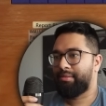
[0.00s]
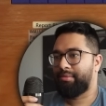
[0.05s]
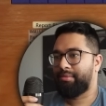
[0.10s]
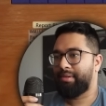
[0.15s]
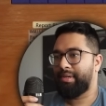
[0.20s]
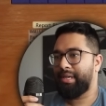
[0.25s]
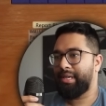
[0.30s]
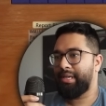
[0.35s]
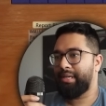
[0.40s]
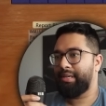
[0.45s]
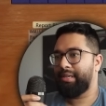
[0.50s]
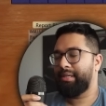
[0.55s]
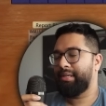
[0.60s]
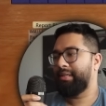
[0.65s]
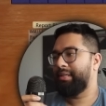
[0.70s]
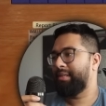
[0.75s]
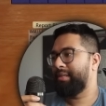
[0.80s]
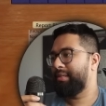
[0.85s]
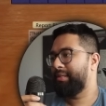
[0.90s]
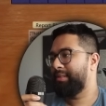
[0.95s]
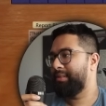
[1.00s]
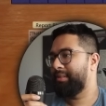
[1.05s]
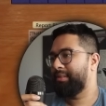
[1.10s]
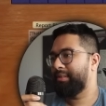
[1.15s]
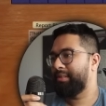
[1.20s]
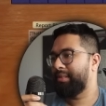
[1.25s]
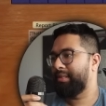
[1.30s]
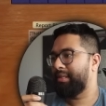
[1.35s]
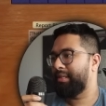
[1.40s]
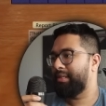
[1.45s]
Right.
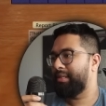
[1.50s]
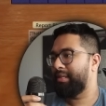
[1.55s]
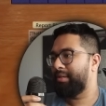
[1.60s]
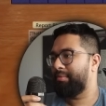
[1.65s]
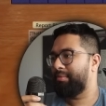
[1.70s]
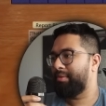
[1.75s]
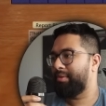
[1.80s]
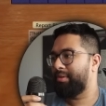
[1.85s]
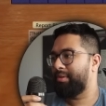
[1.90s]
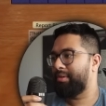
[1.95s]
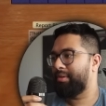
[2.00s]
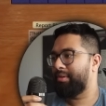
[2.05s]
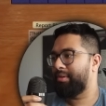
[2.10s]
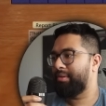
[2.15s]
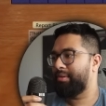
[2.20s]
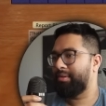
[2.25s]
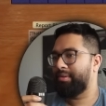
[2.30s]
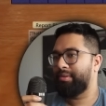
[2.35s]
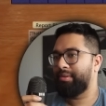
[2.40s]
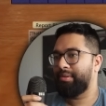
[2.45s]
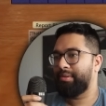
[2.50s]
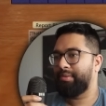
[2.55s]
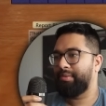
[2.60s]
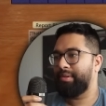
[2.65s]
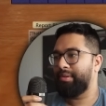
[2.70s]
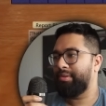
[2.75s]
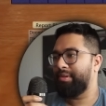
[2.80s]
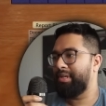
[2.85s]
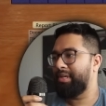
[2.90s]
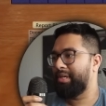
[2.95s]
And then we'll go, we
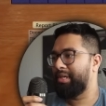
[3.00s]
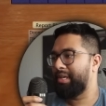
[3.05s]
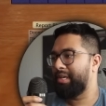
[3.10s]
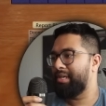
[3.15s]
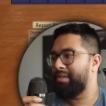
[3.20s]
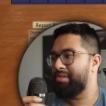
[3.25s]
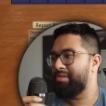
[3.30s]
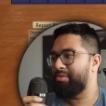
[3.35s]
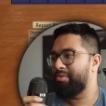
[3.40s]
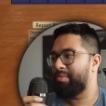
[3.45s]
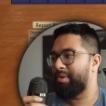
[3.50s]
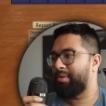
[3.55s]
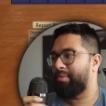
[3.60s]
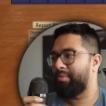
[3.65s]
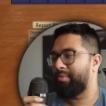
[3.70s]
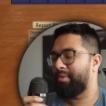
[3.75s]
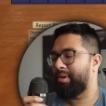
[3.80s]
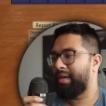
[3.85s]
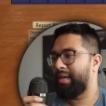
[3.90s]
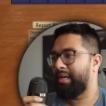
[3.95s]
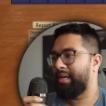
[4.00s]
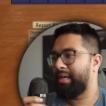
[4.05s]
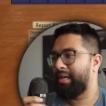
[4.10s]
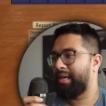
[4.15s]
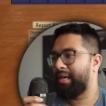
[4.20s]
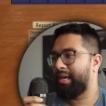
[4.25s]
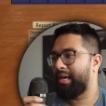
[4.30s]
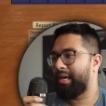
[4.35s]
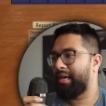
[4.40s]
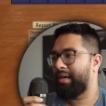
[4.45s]
don't need an Inazuma right
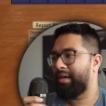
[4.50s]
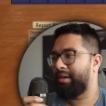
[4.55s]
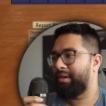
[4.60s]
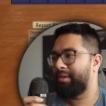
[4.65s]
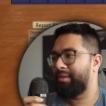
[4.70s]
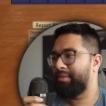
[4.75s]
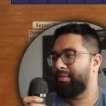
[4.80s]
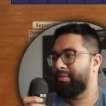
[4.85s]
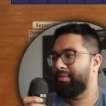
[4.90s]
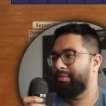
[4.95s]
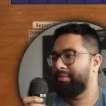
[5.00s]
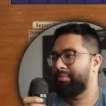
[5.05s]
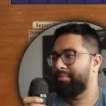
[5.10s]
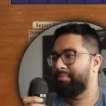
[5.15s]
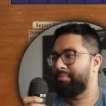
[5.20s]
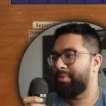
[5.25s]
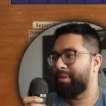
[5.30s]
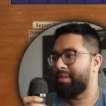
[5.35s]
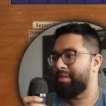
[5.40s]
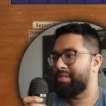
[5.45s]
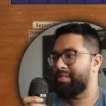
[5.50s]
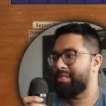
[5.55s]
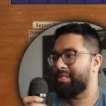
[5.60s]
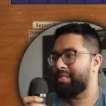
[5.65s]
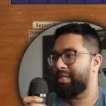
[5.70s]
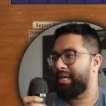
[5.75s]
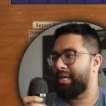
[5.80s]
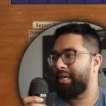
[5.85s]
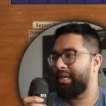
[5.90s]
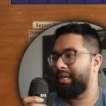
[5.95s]
now, per
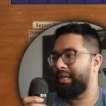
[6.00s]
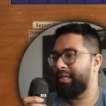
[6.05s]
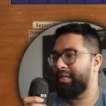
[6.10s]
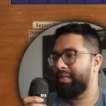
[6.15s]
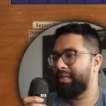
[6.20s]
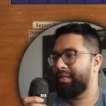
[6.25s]
se.